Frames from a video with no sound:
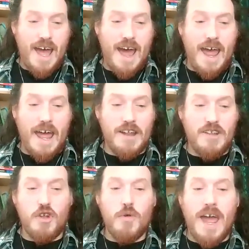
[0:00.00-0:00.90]
and
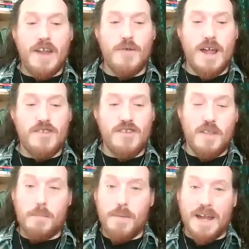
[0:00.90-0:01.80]
two headrests,
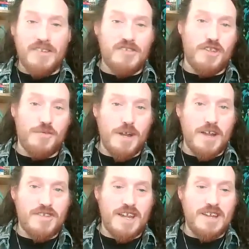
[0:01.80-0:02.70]
and the base to the
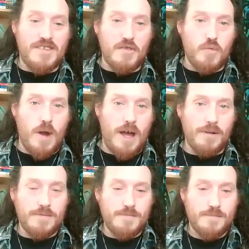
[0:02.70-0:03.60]
rear seat as well.